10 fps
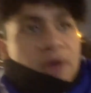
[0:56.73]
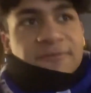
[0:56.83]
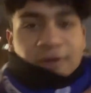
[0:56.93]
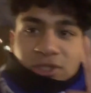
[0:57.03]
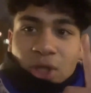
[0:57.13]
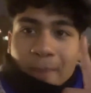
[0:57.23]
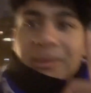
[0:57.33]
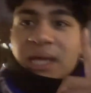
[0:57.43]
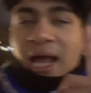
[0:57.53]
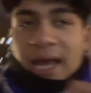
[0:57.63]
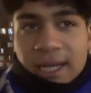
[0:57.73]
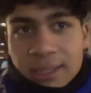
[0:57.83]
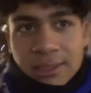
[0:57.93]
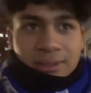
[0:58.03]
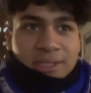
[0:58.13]
first stop Beeline,
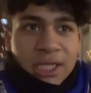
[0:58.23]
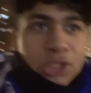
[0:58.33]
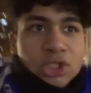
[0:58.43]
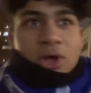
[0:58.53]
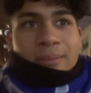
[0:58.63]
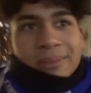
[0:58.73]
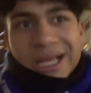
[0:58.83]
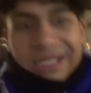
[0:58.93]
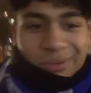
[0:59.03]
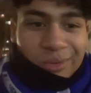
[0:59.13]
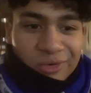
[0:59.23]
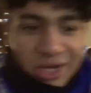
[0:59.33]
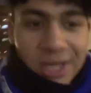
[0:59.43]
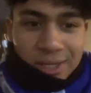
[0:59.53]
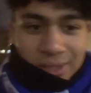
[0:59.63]
second stop Gazprom
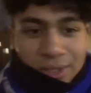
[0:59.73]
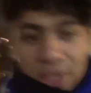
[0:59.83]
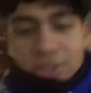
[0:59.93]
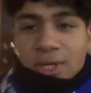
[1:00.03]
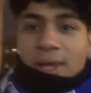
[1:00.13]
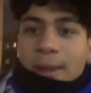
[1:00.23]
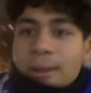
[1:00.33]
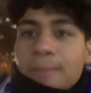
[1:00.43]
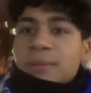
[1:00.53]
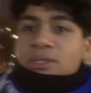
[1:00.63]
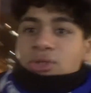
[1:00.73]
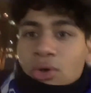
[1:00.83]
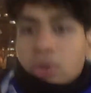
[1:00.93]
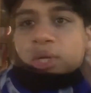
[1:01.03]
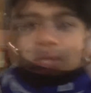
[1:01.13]
Arena. So yeah, let's
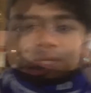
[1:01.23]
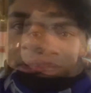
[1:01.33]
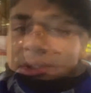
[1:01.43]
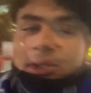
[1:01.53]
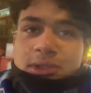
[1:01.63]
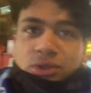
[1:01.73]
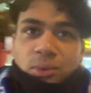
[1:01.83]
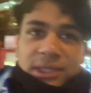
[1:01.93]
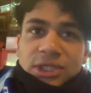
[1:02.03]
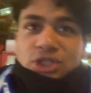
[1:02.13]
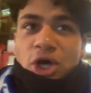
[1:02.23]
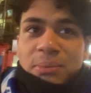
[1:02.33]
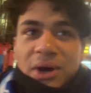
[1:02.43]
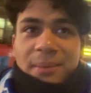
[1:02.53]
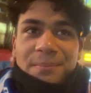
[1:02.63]
go. So went to
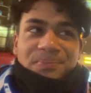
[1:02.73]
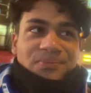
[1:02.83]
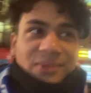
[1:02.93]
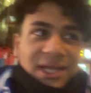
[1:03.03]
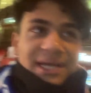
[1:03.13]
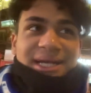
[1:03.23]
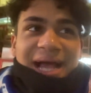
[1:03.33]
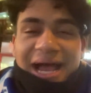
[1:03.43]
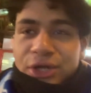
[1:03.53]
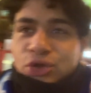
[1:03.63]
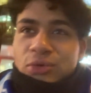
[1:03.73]
top up. I had no